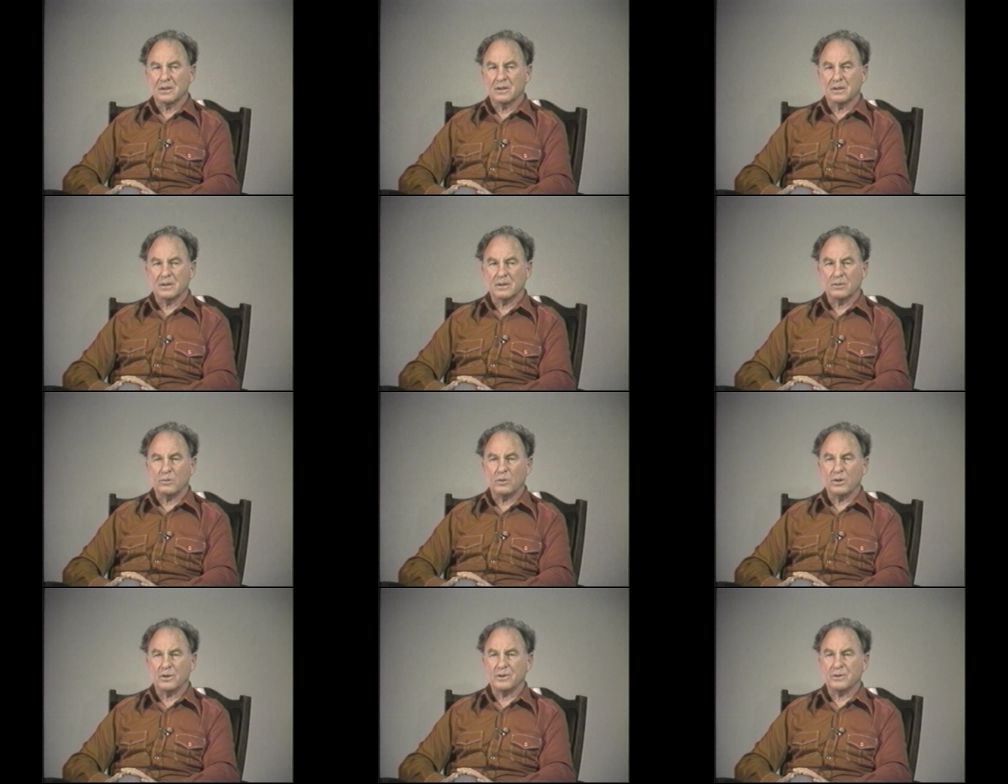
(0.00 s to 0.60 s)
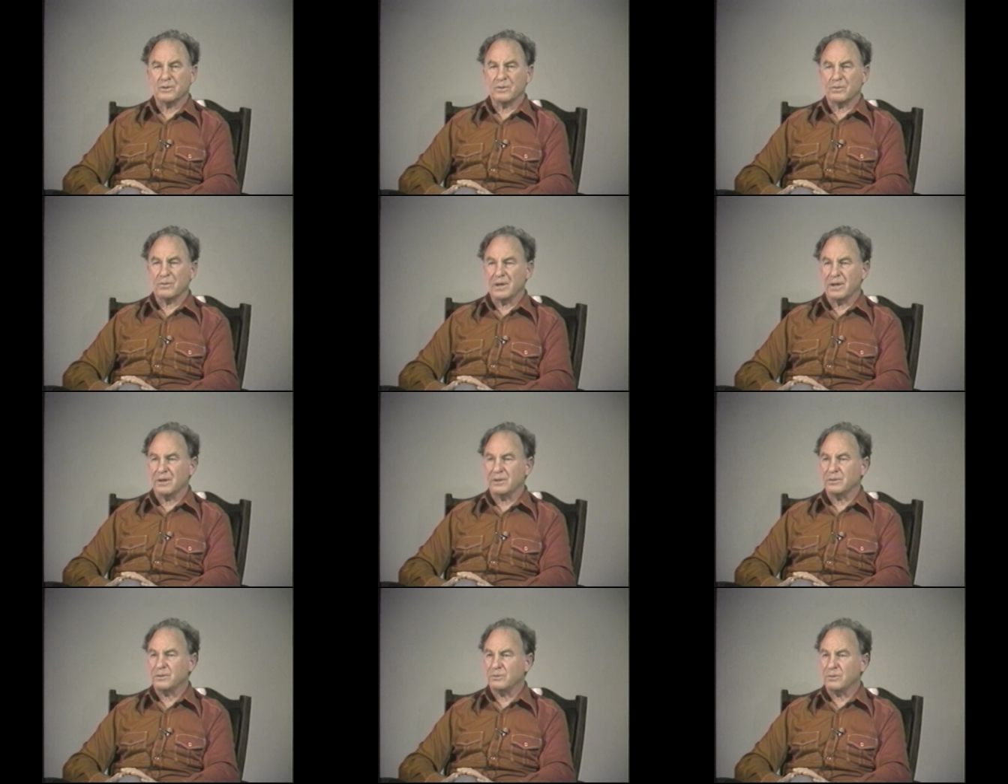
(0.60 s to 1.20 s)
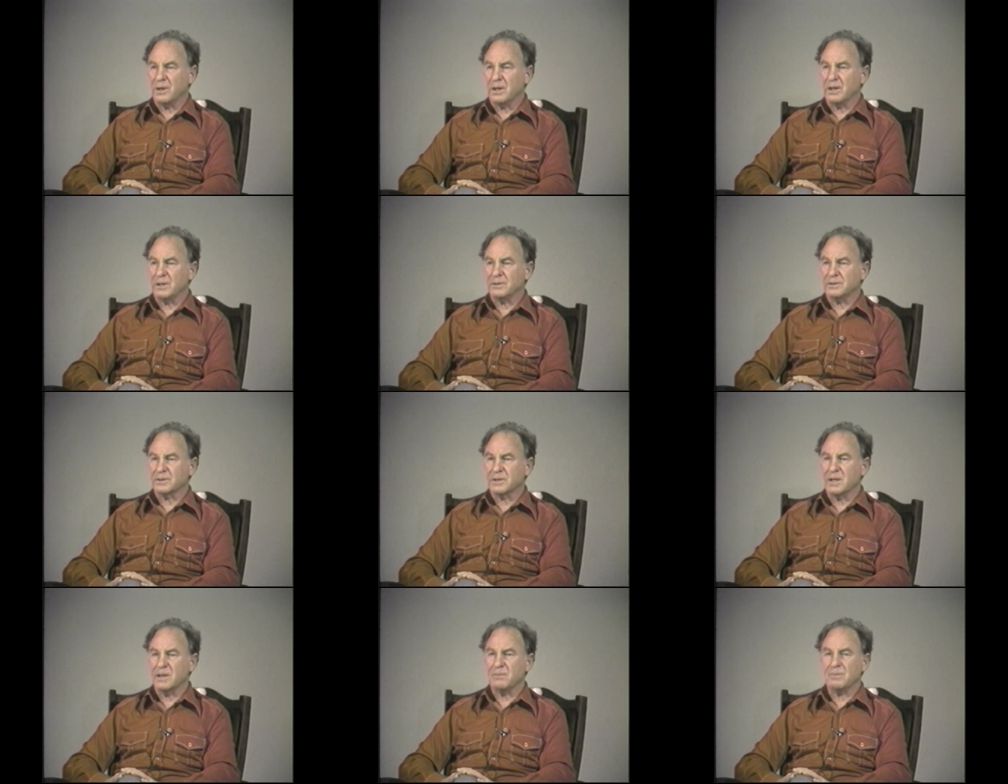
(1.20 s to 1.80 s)
They wandered around a while,
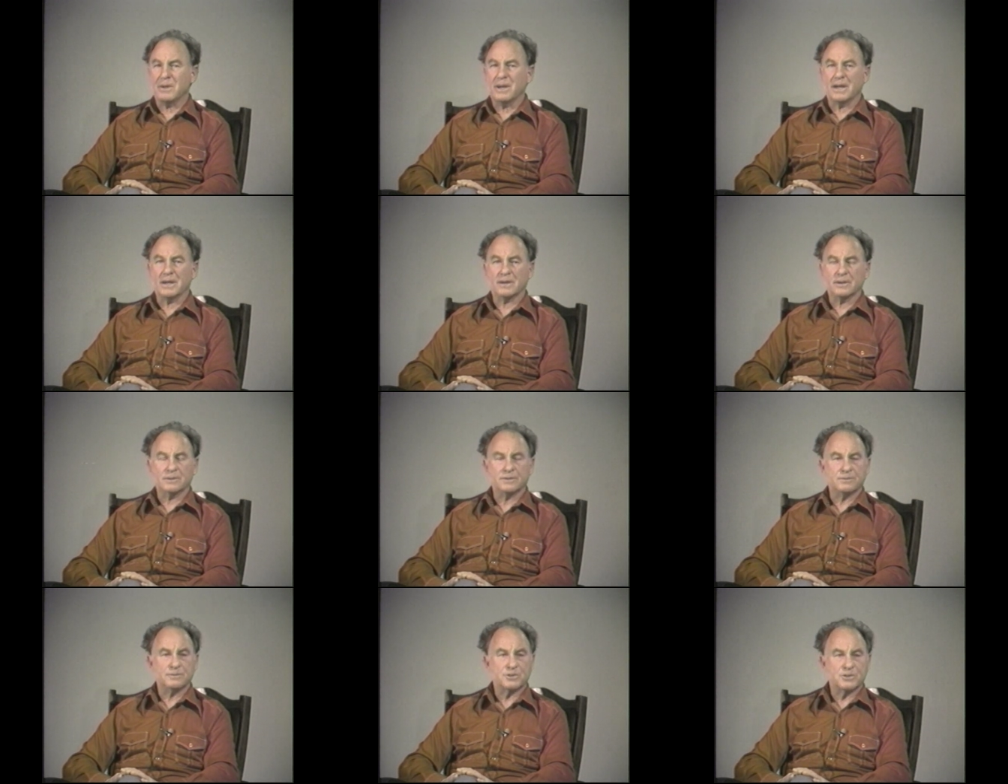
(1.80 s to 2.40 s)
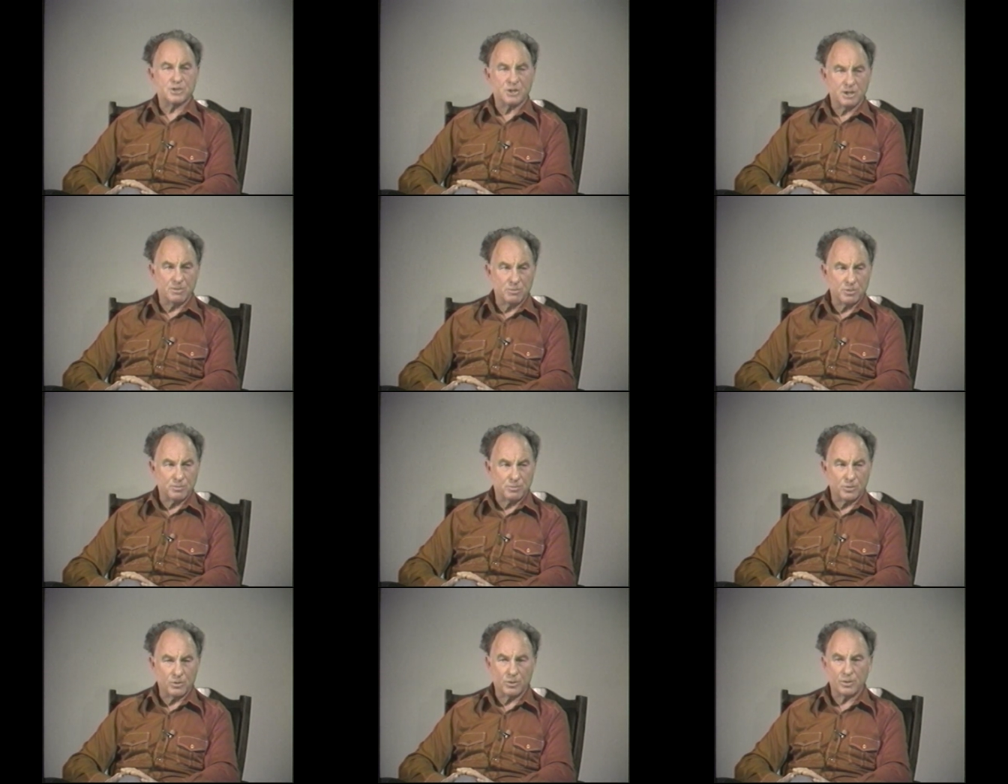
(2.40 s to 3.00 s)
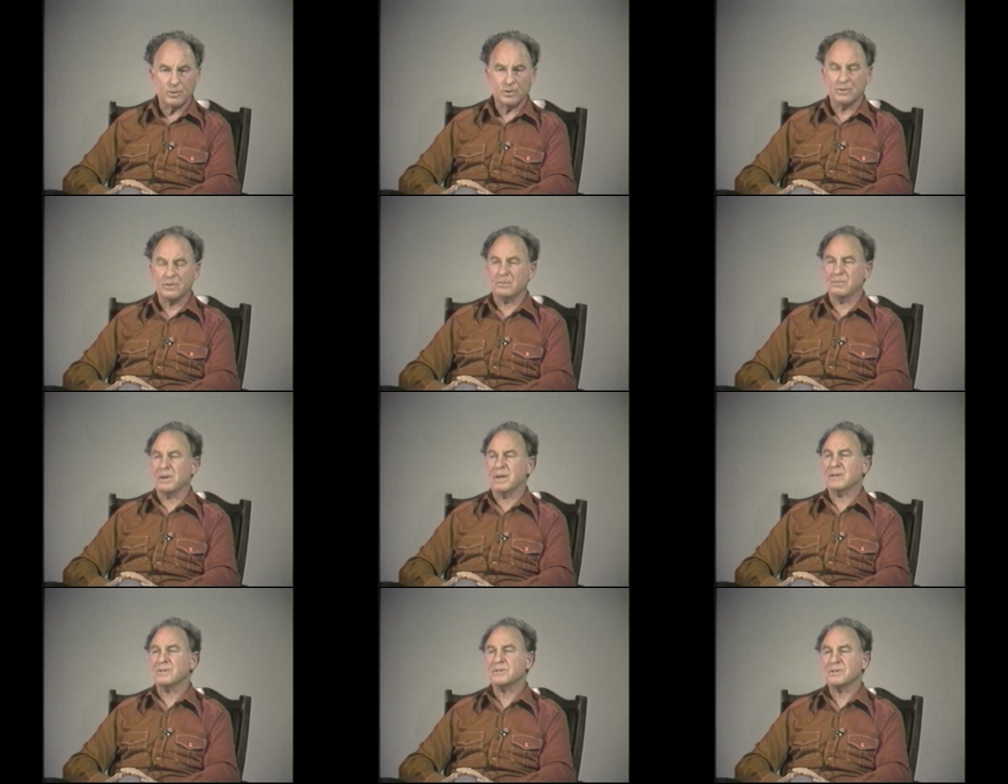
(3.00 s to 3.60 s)
came back. Same report. Your
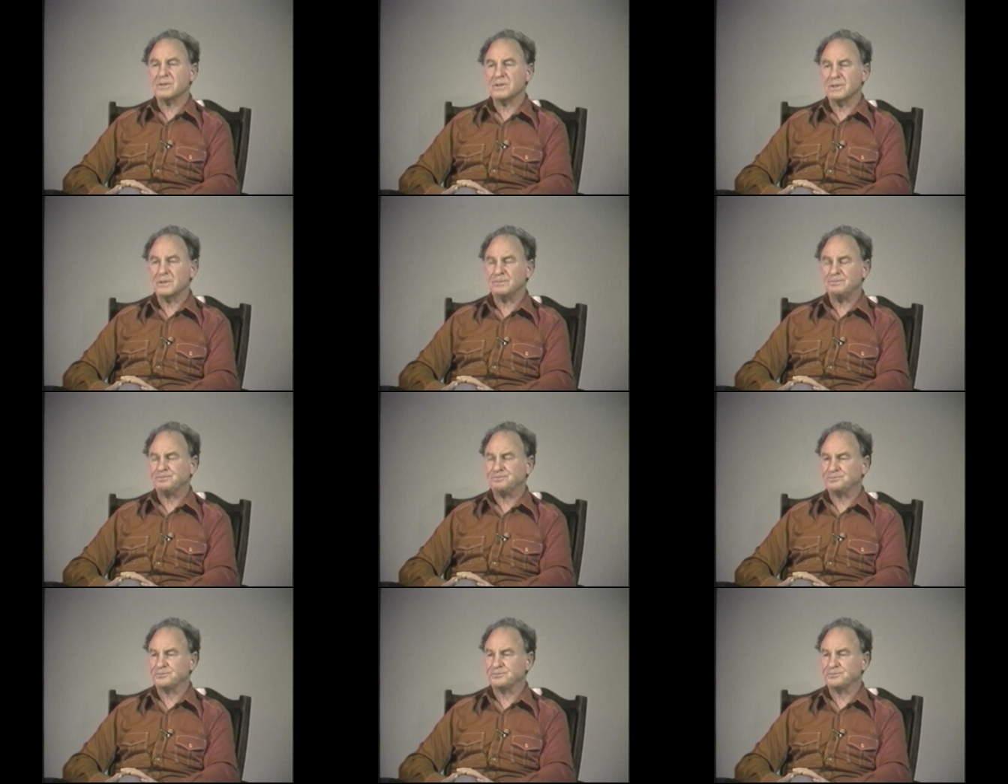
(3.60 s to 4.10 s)
Majesty,